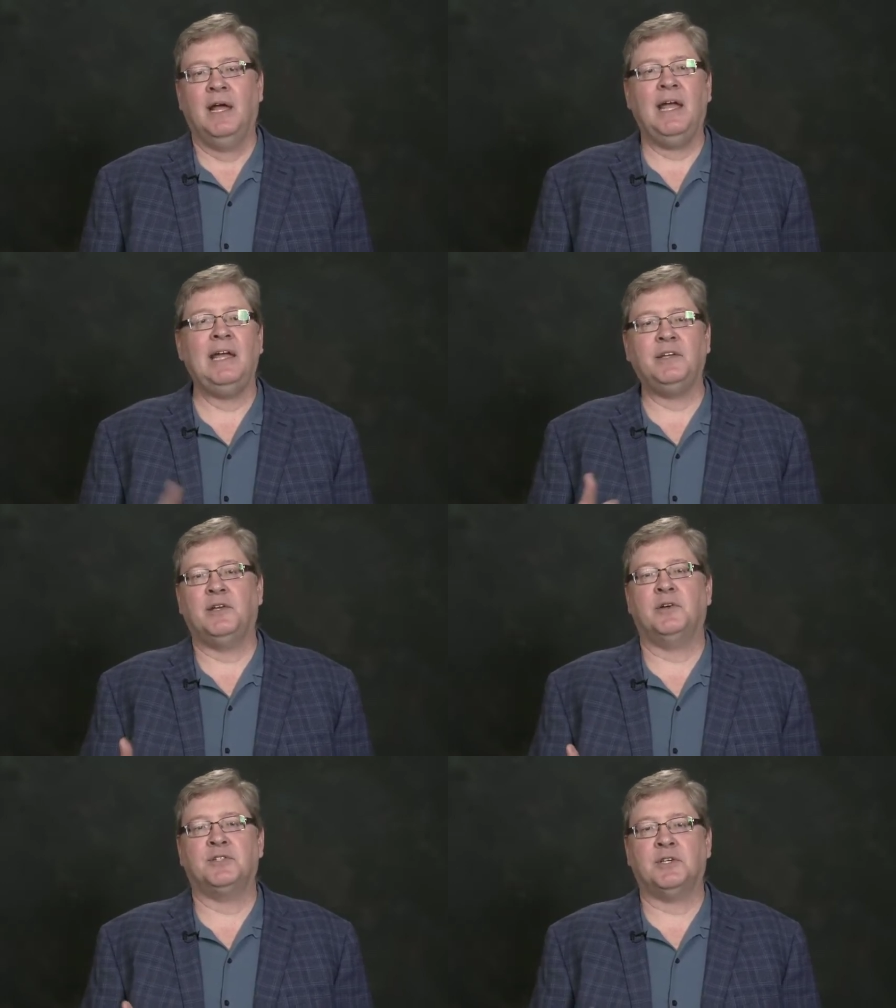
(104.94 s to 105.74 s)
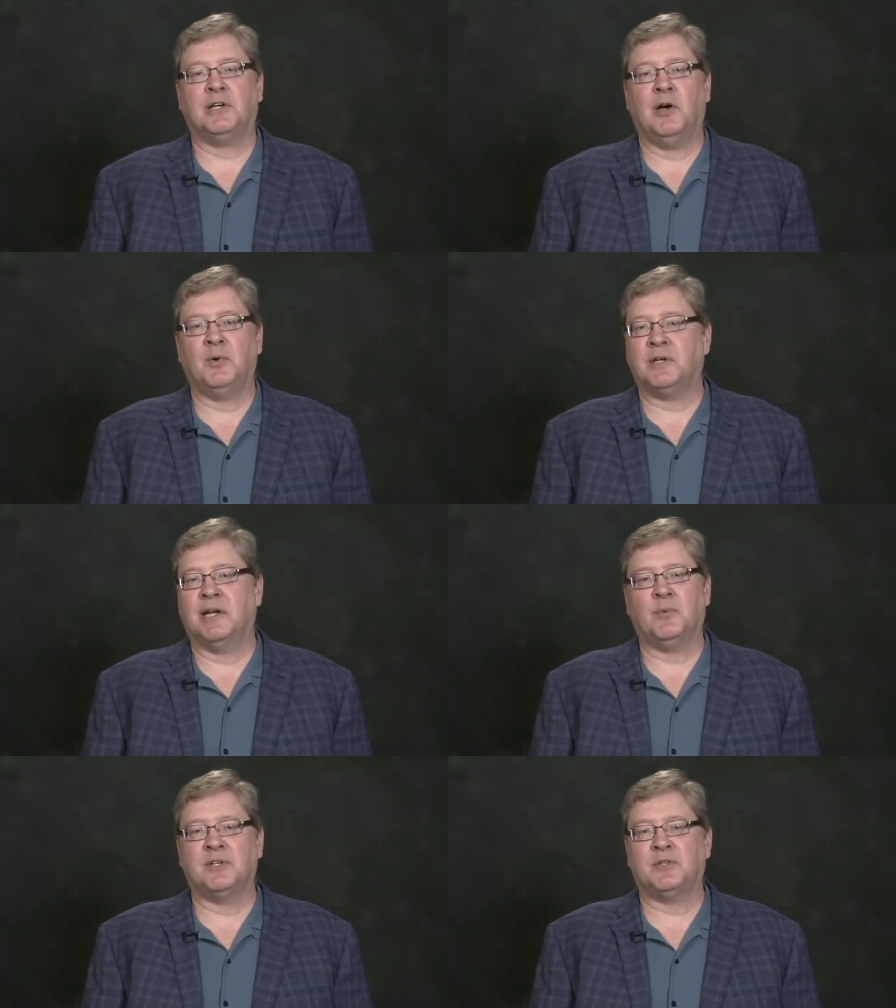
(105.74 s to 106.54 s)
Eight years ago,
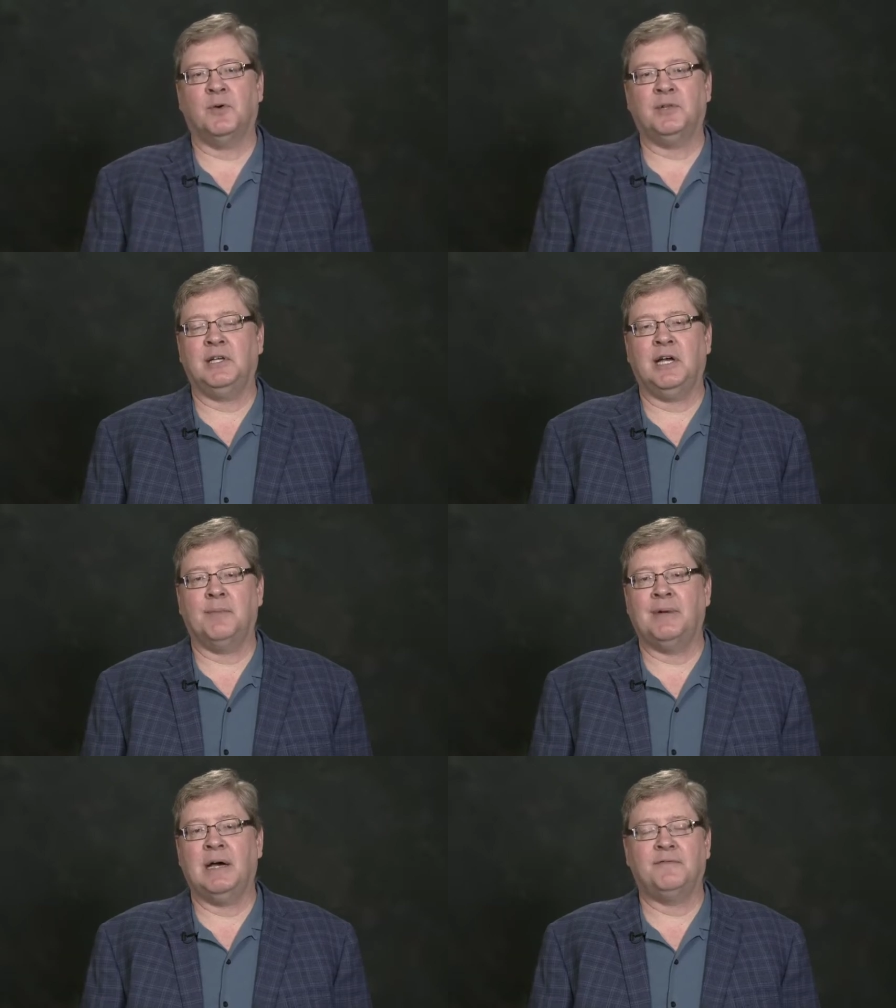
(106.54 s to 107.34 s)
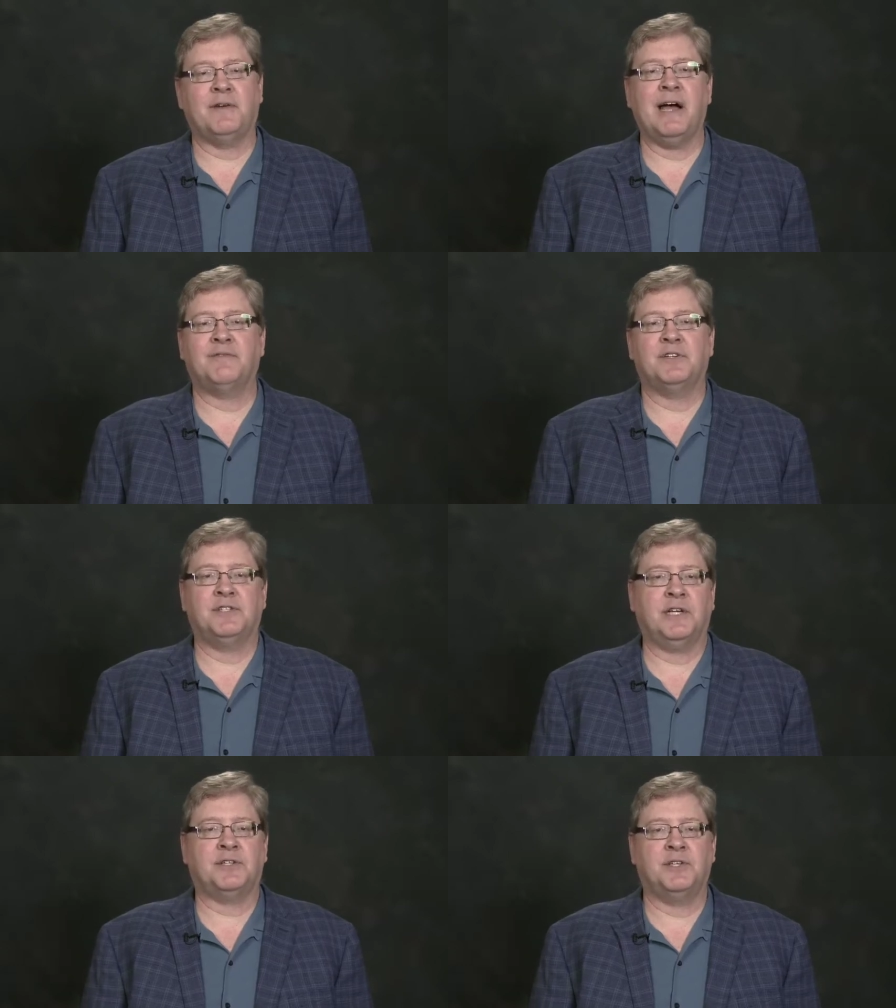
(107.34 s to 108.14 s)
Gunnar was only about five or
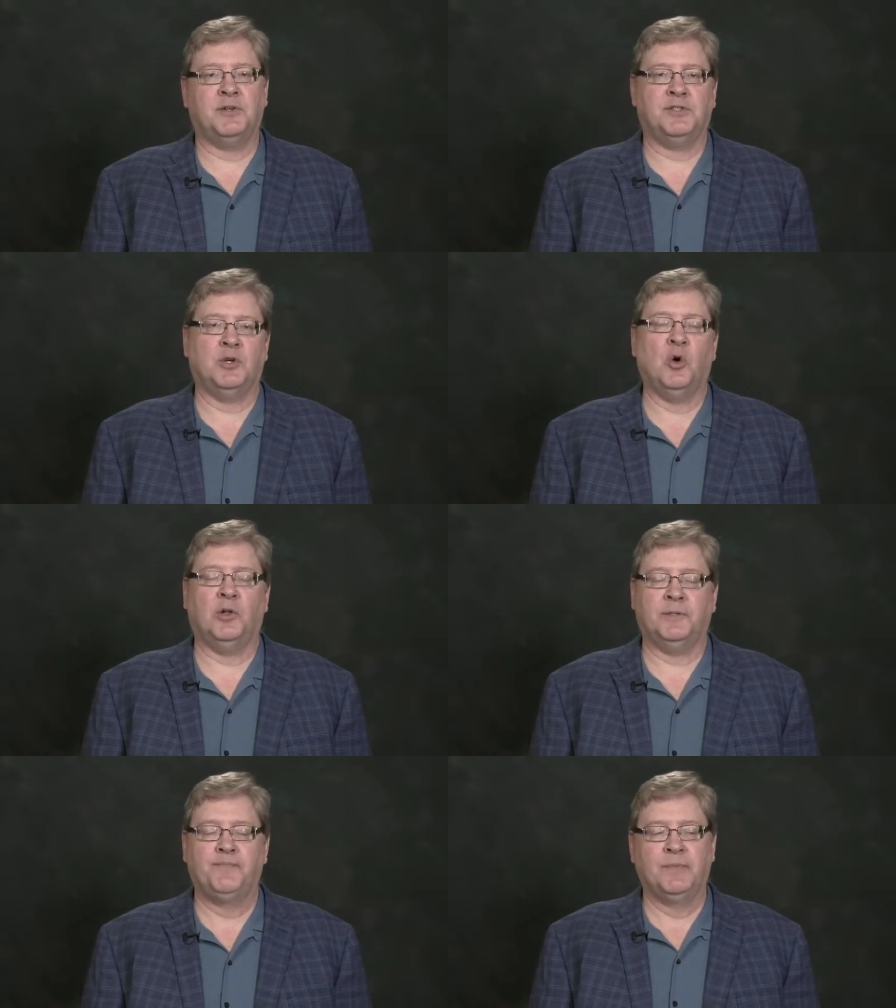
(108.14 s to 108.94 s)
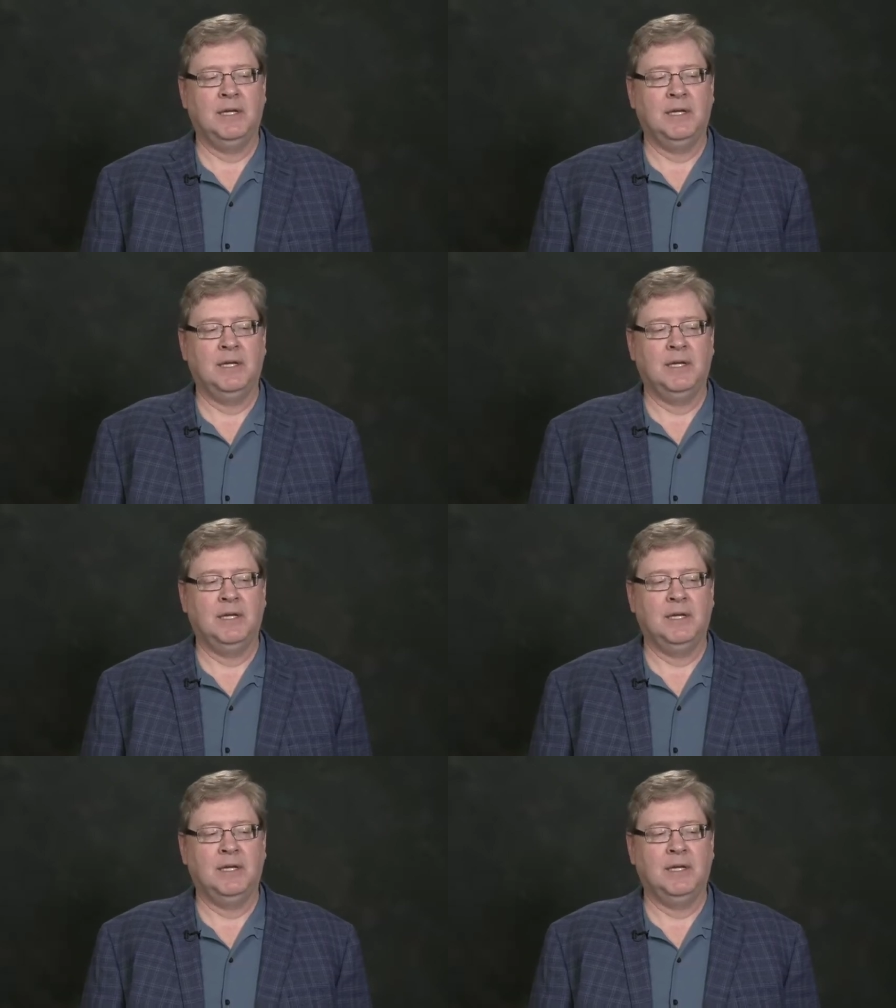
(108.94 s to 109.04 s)
six years old,